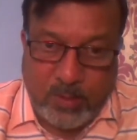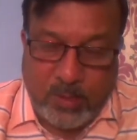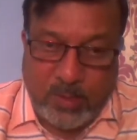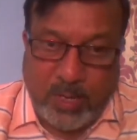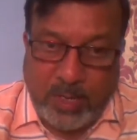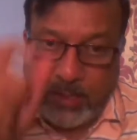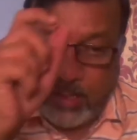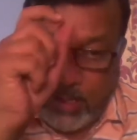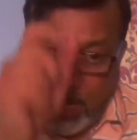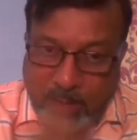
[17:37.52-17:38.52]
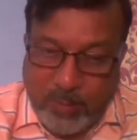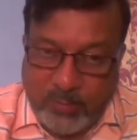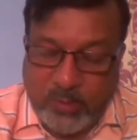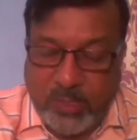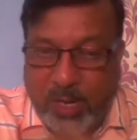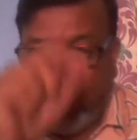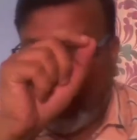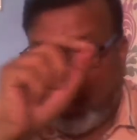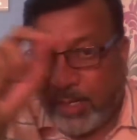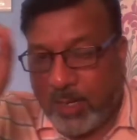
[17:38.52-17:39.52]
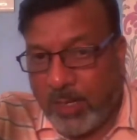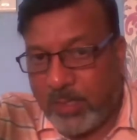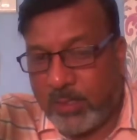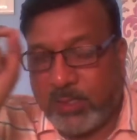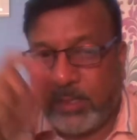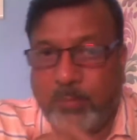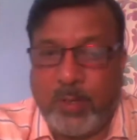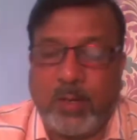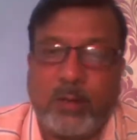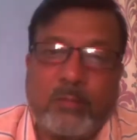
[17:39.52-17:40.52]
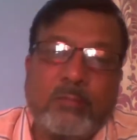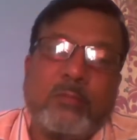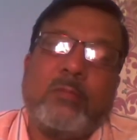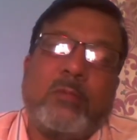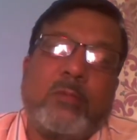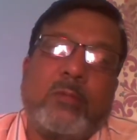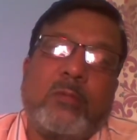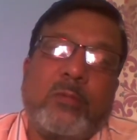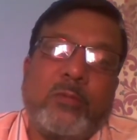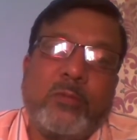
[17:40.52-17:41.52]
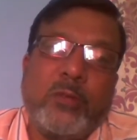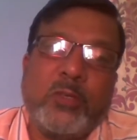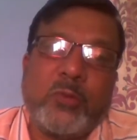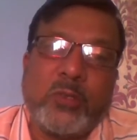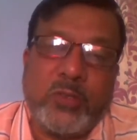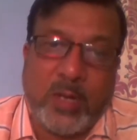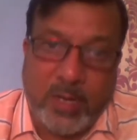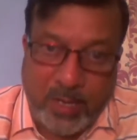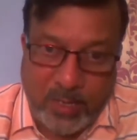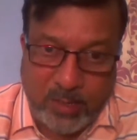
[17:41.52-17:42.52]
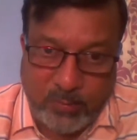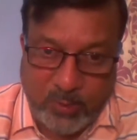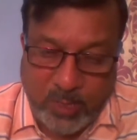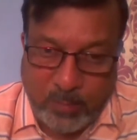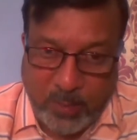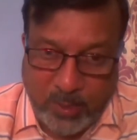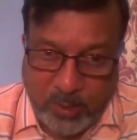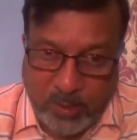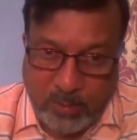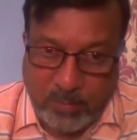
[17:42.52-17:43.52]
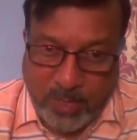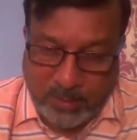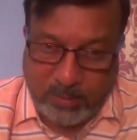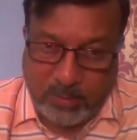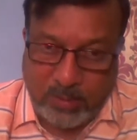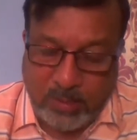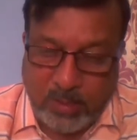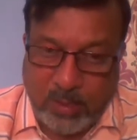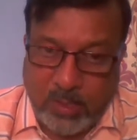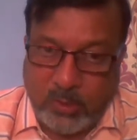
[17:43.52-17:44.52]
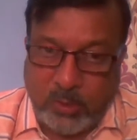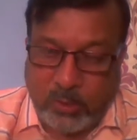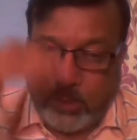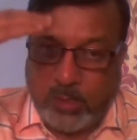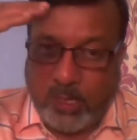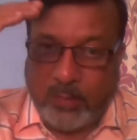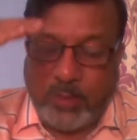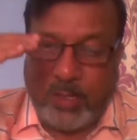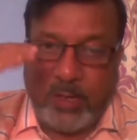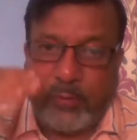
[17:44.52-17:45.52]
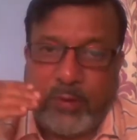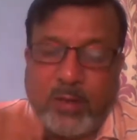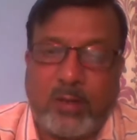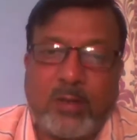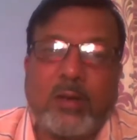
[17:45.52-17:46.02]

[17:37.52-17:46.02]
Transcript: right? Name of the child and the electricity bill which was generated for that particular month. So there were different,